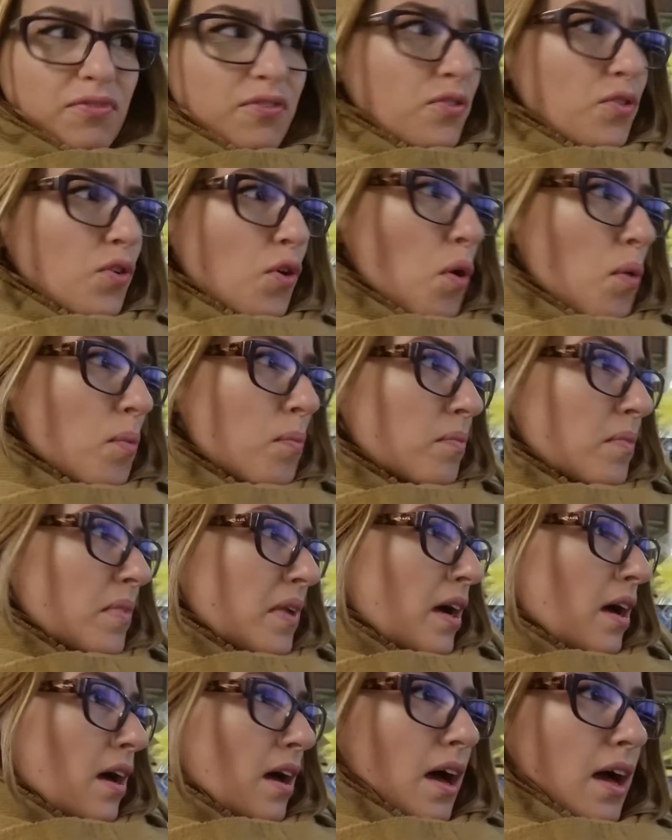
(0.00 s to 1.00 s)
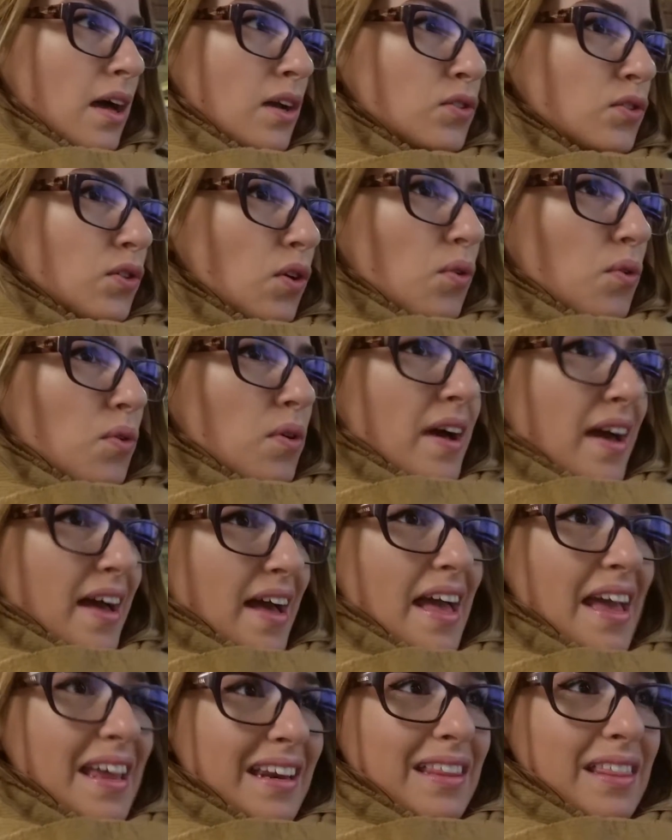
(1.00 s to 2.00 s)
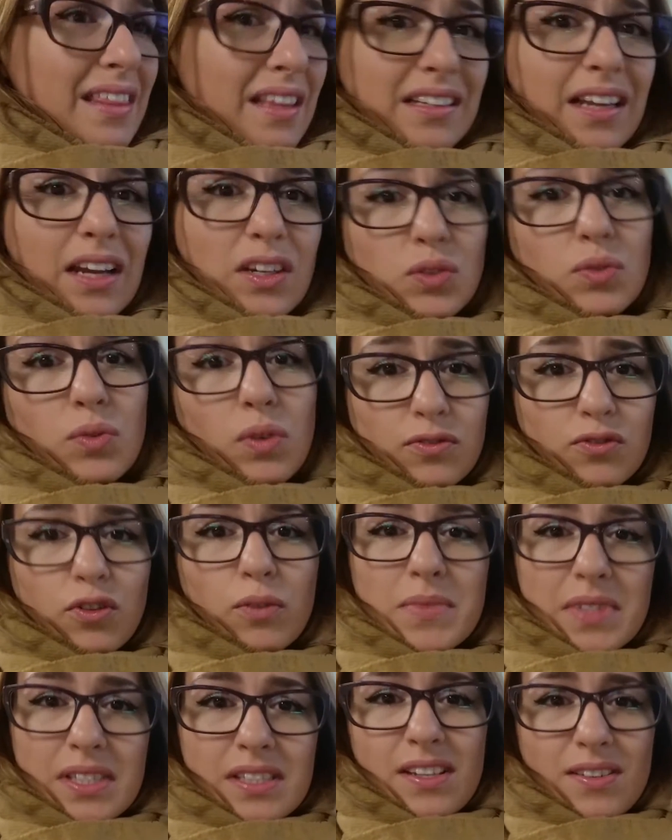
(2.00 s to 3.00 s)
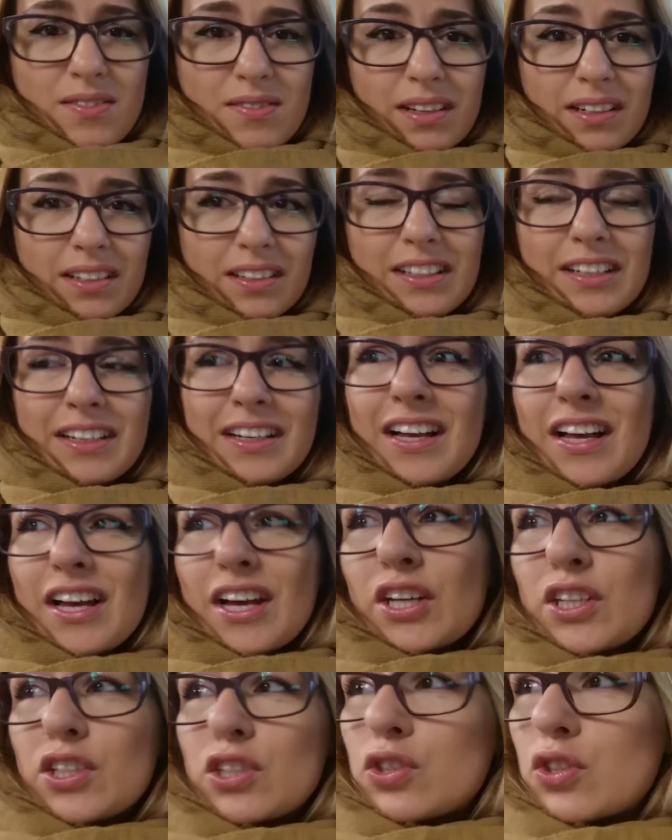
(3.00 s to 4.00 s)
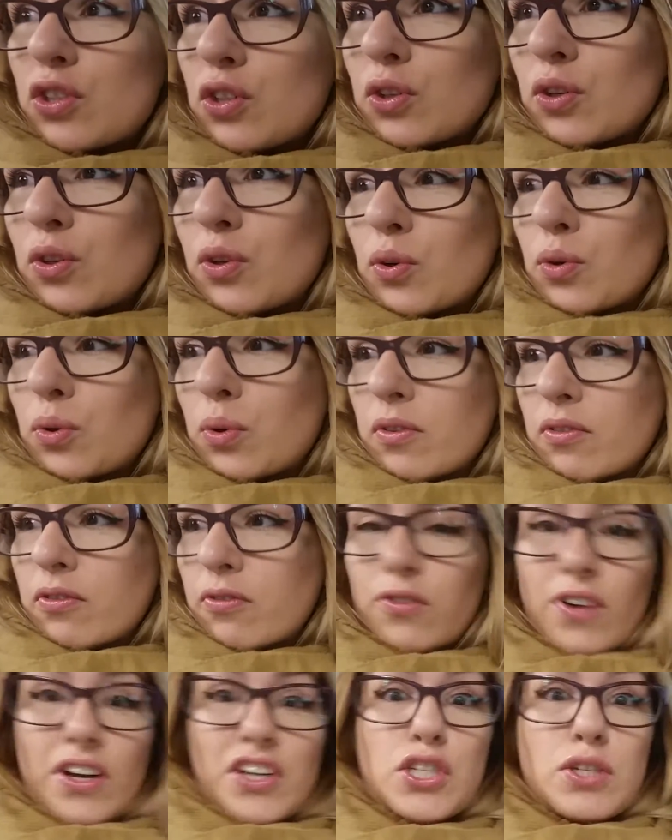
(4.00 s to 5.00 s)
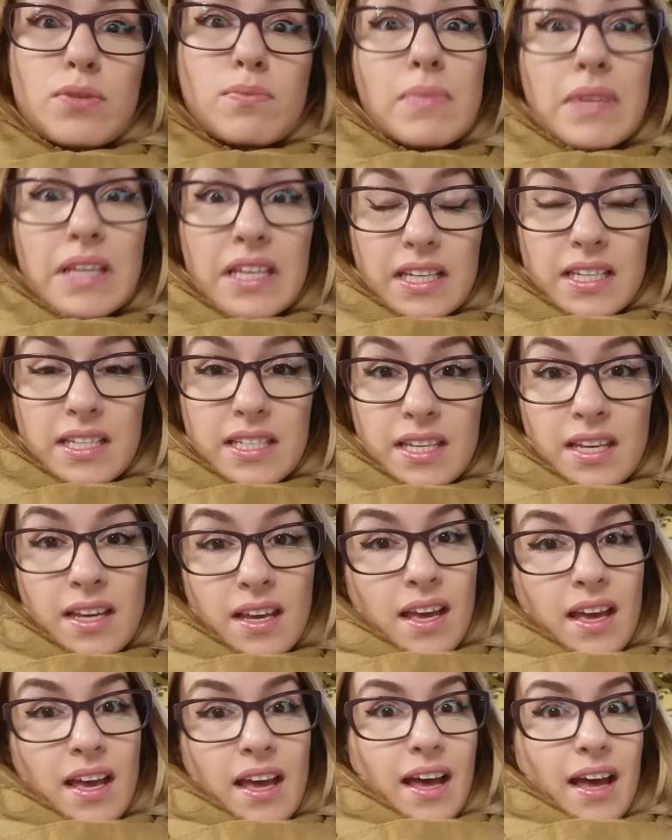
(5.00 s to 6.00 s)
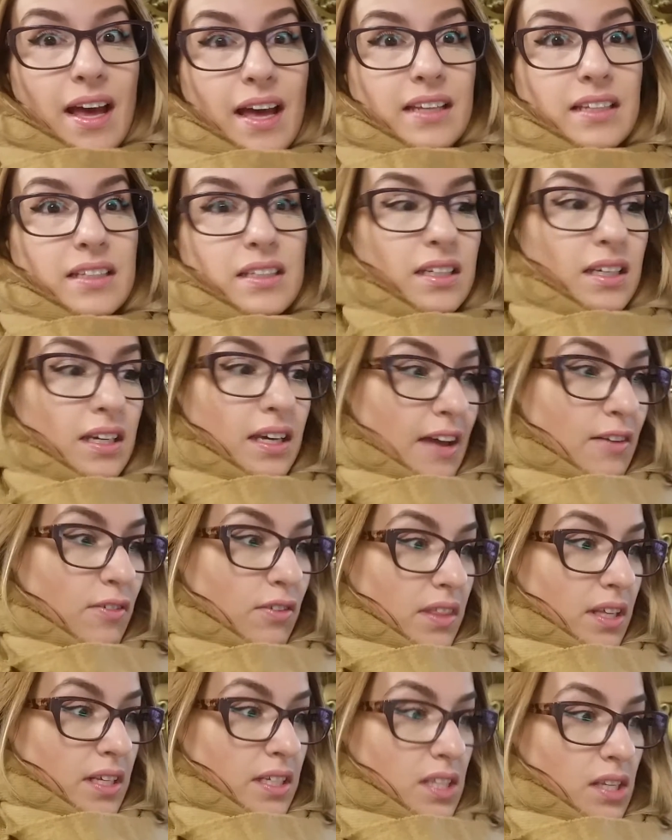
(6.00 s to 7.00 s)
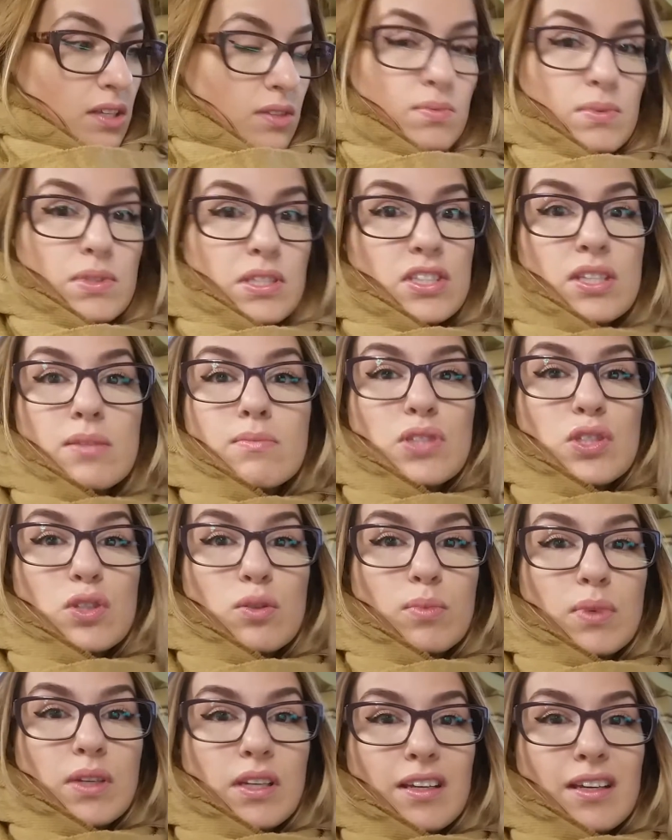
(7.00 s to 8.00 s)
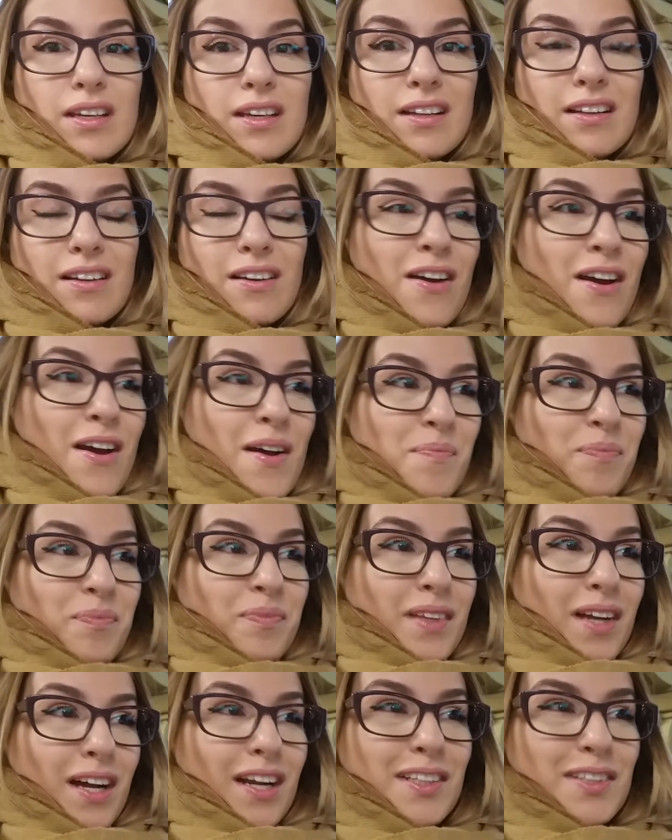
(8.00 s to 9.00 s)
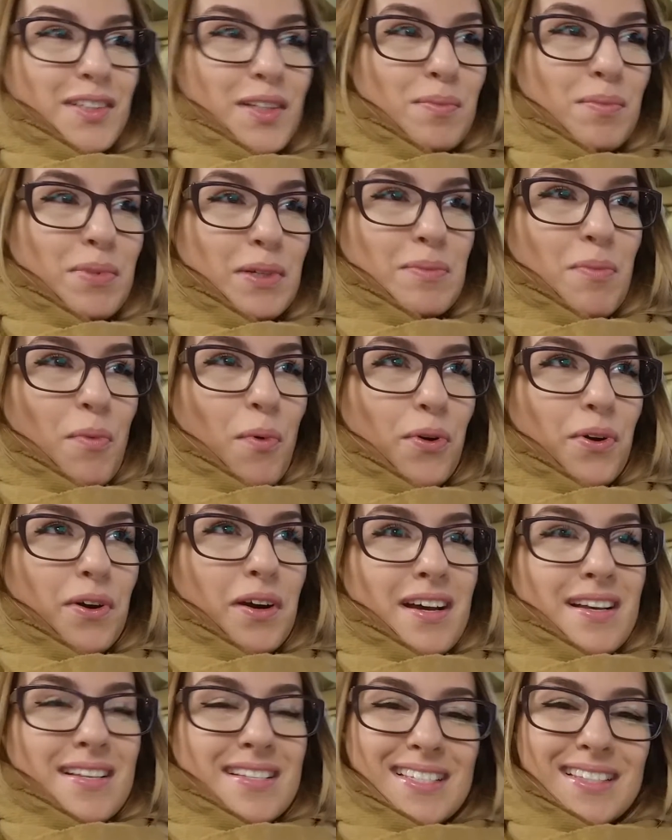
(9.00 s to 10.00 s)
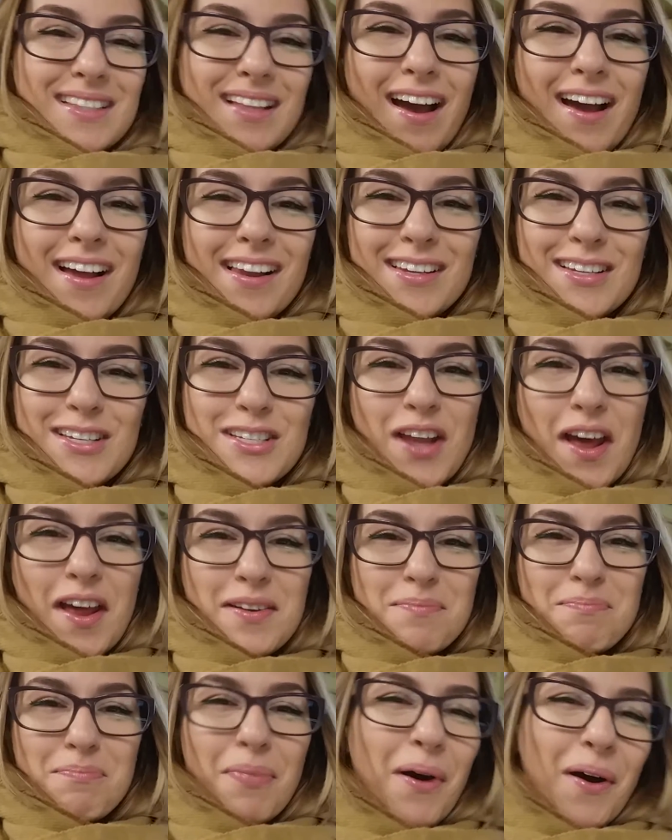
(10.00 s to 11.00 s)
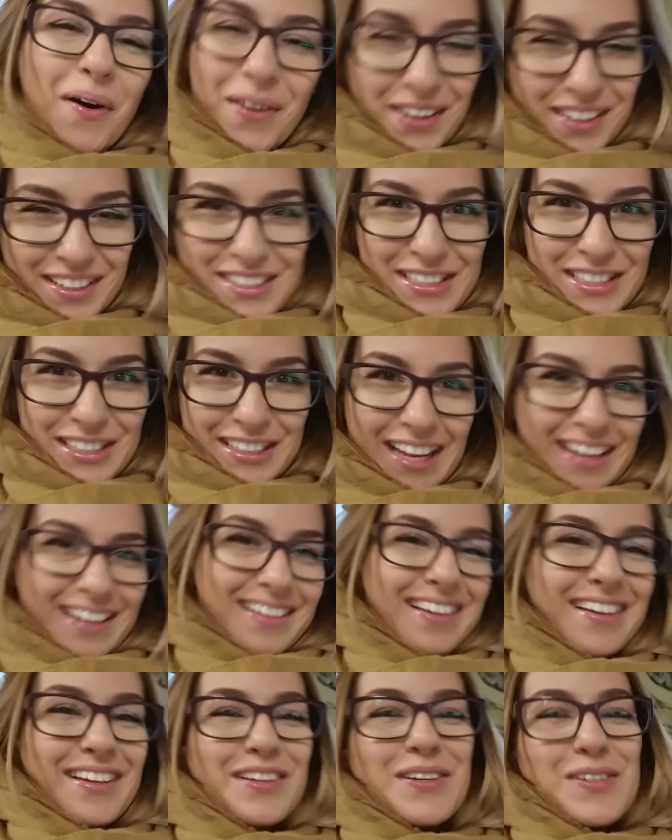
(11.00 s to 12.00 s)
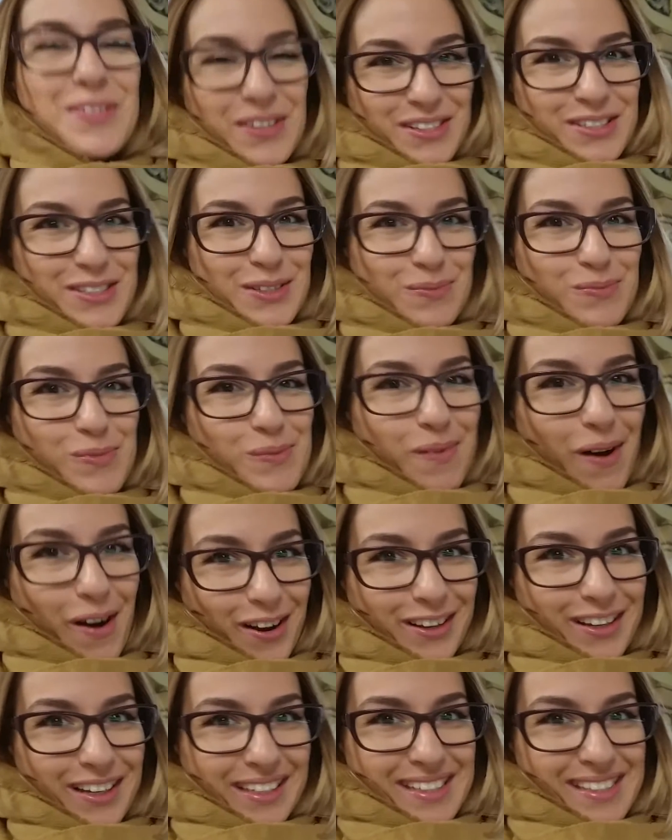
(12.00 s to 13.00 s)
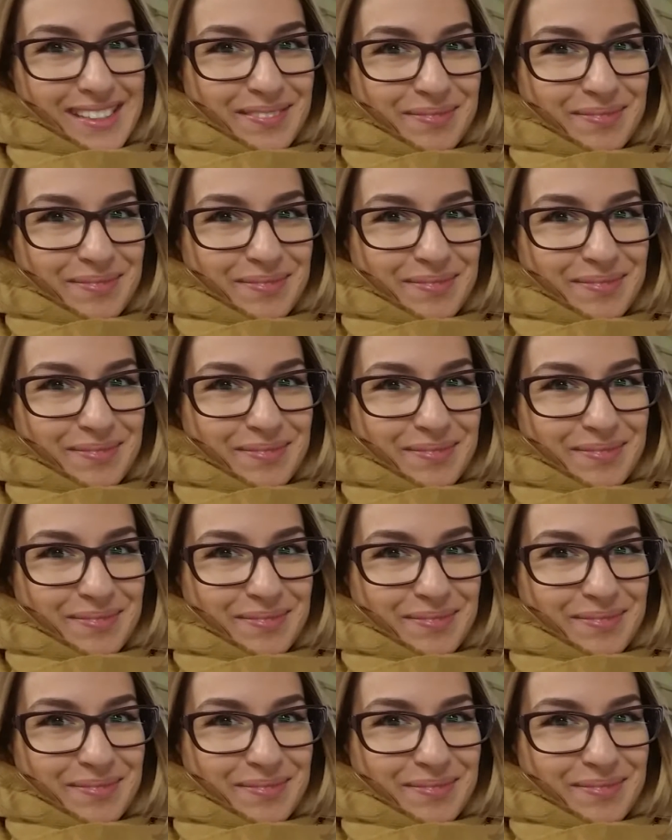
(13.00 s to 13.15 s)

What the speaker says: From, I don't know, anything that you want, from cereal to fresh meat, and everything seems to be here a little bit more stylish and polished than in a usual supermarket.